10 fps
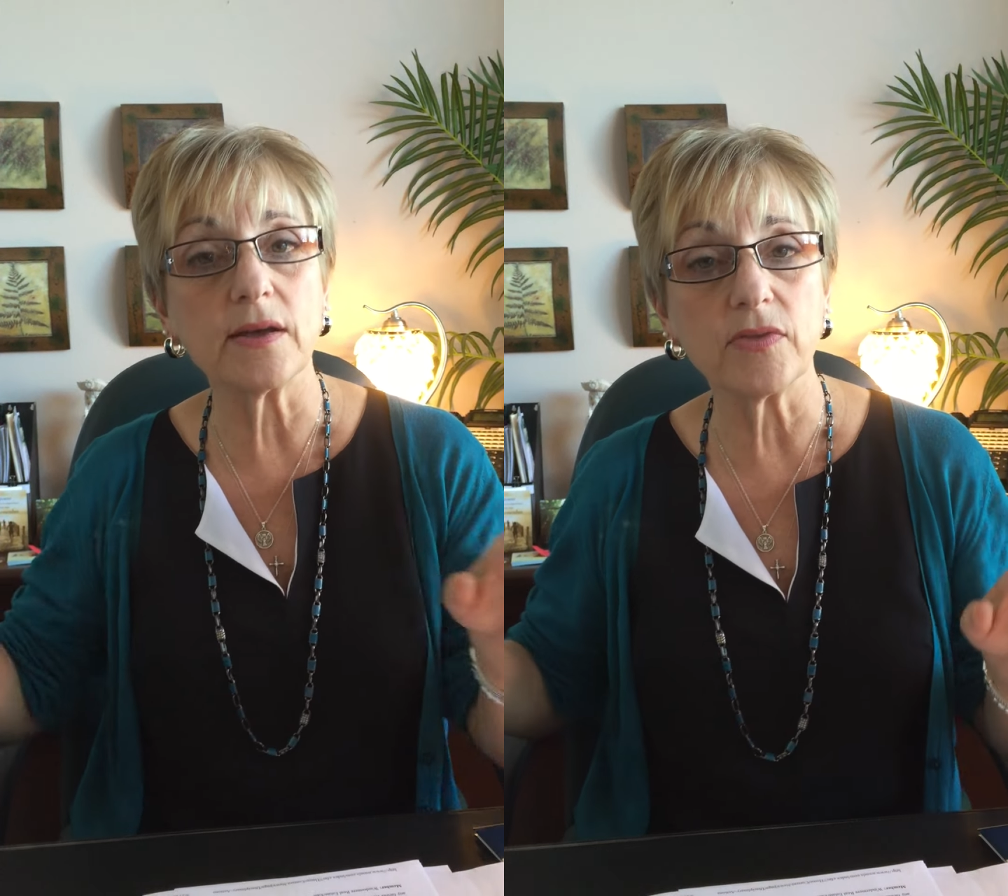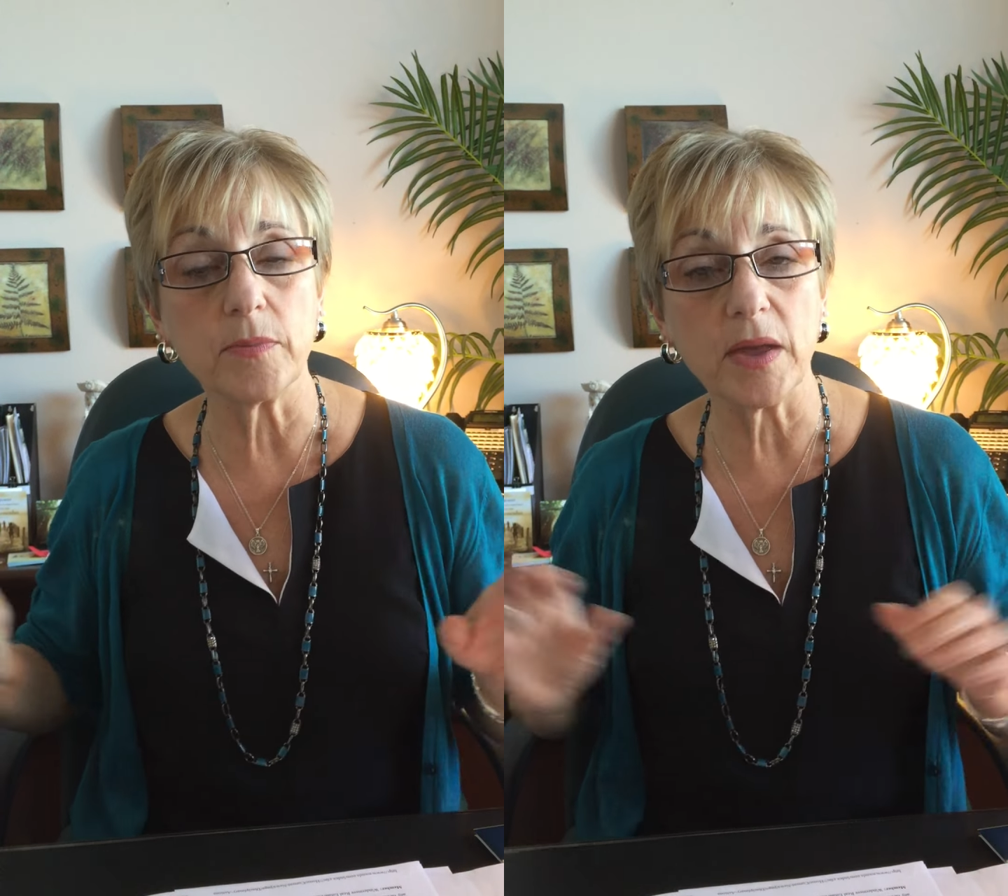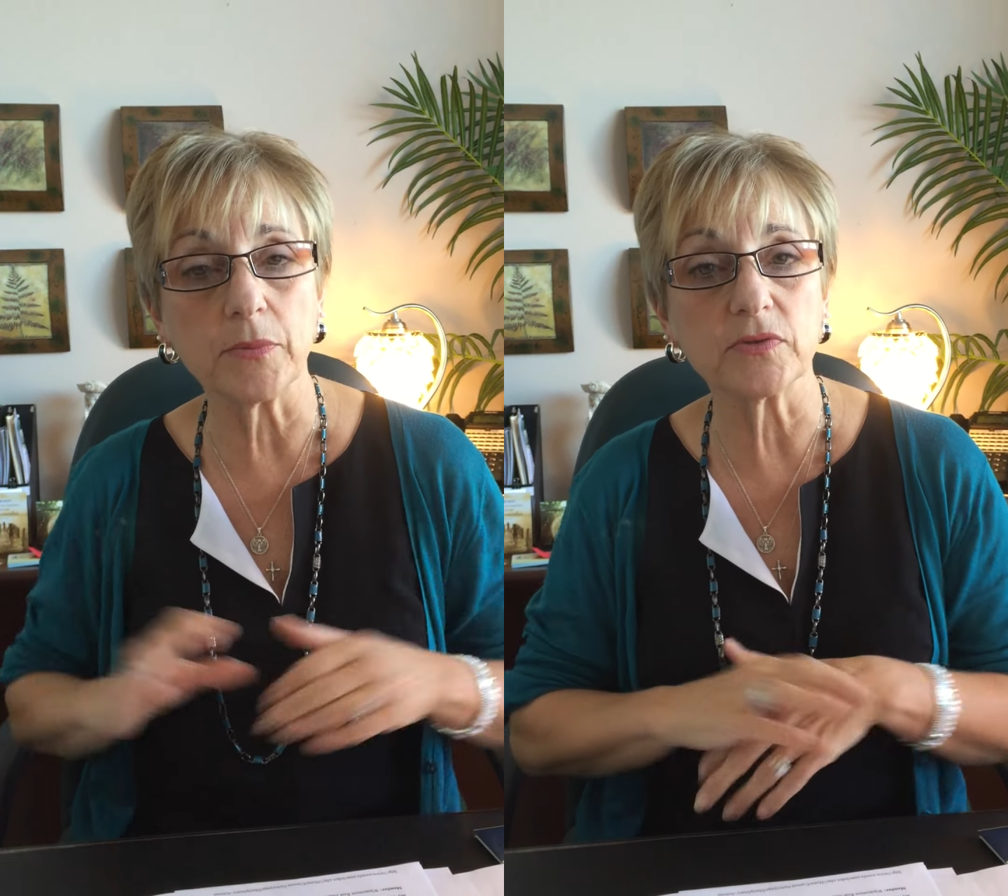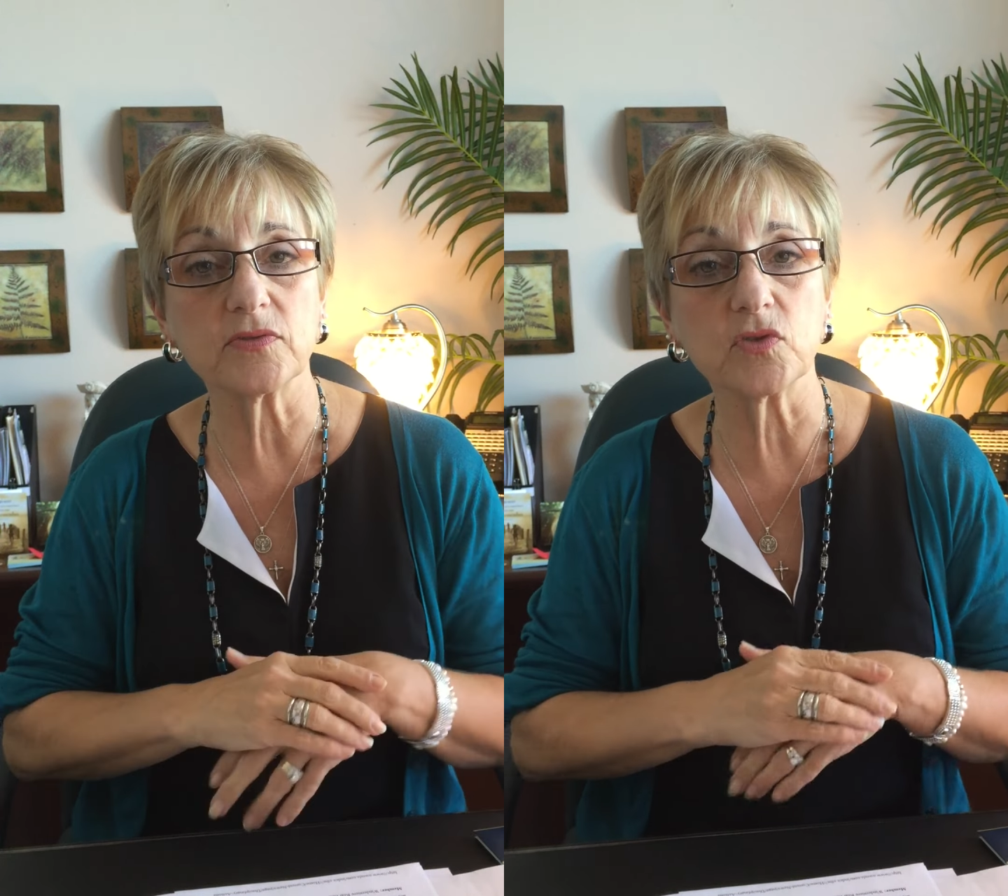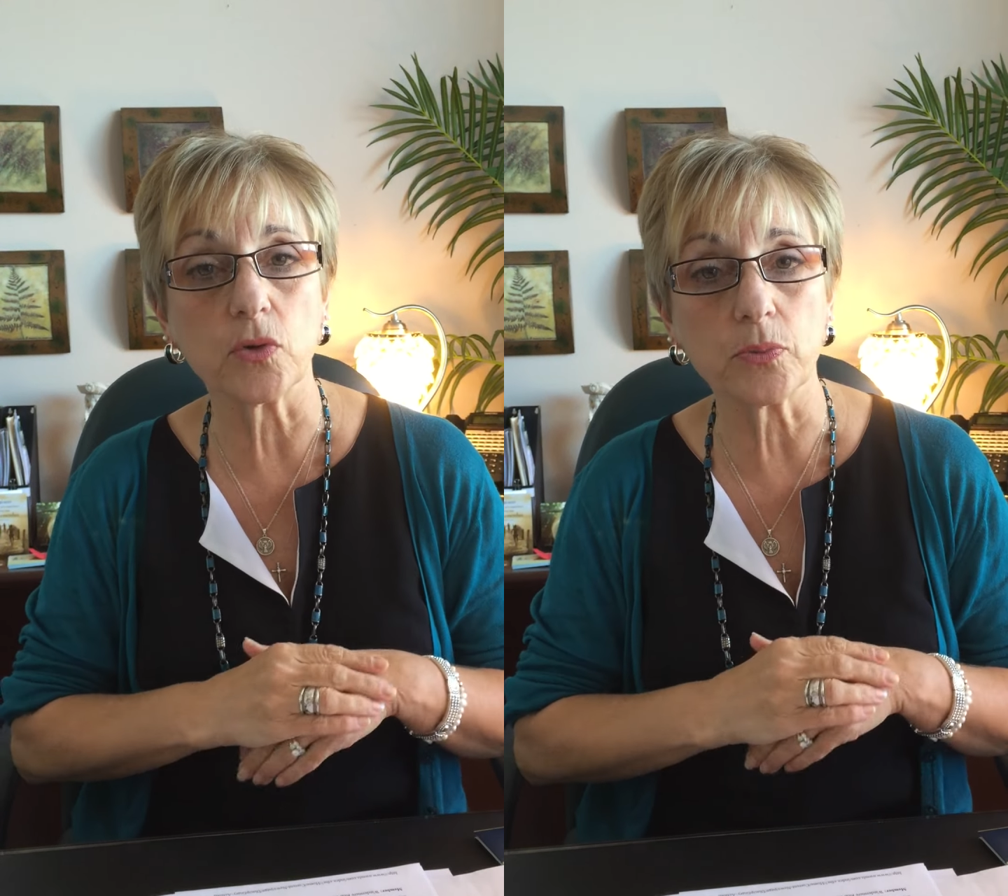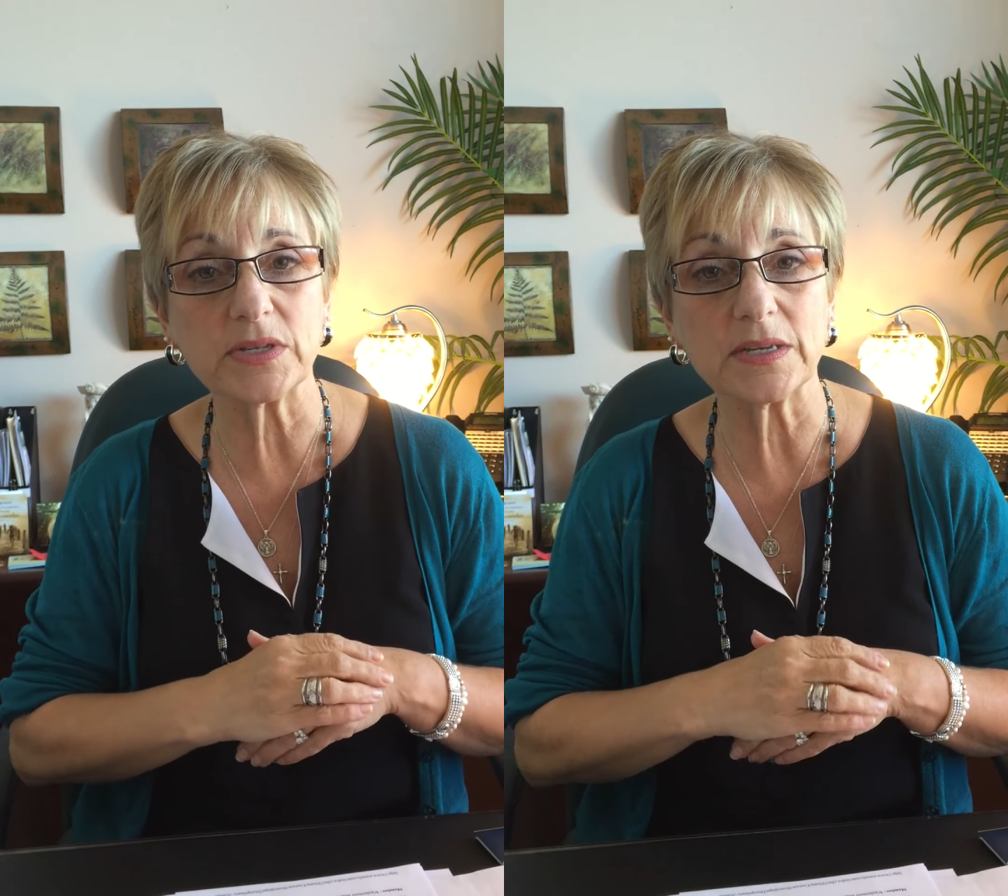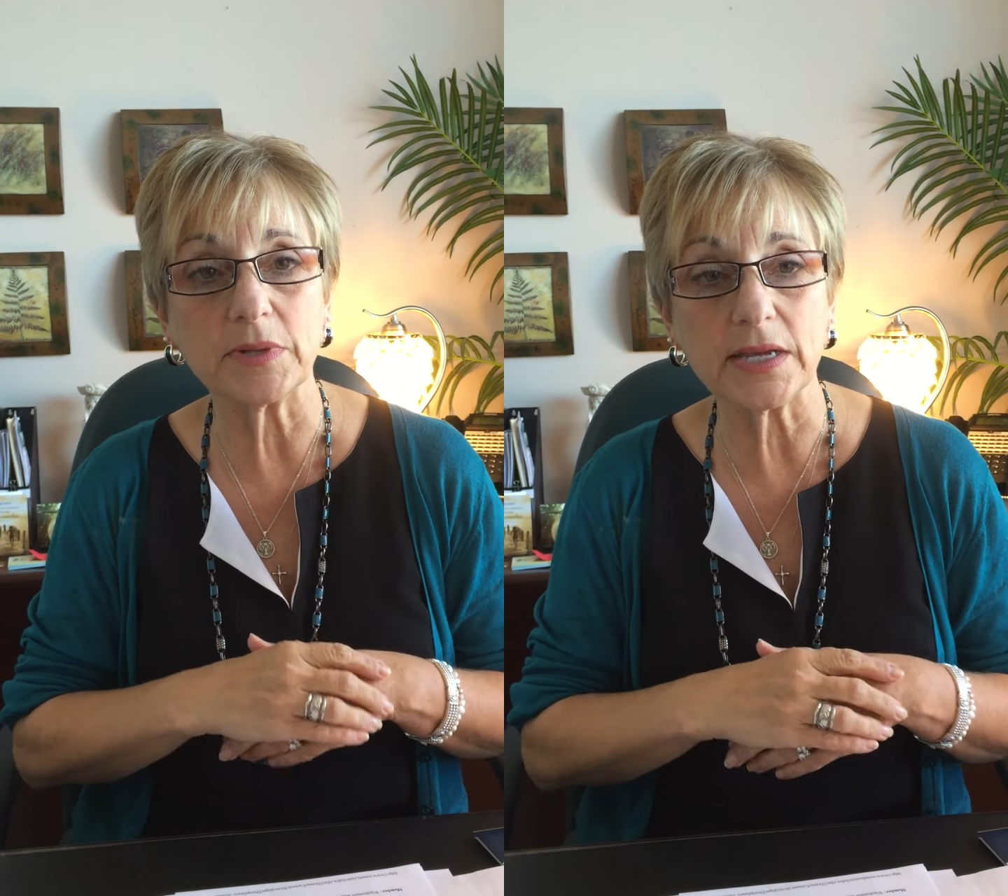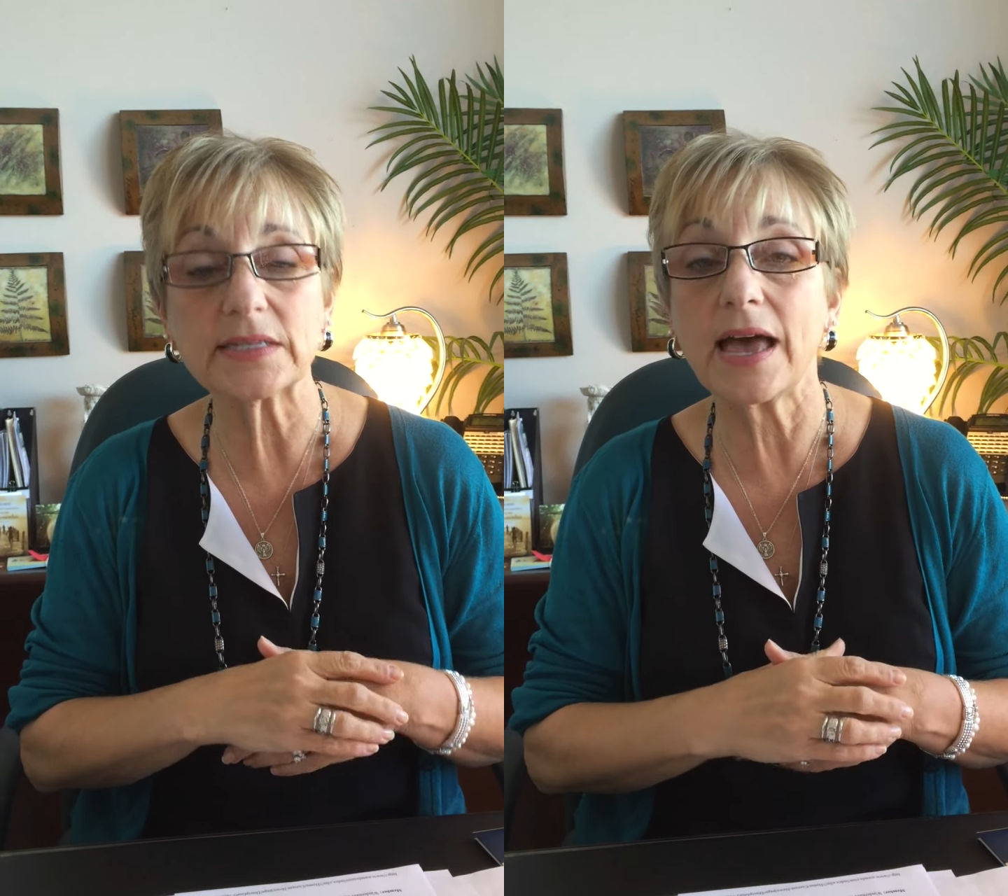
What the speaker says: of the members of Northwest MLS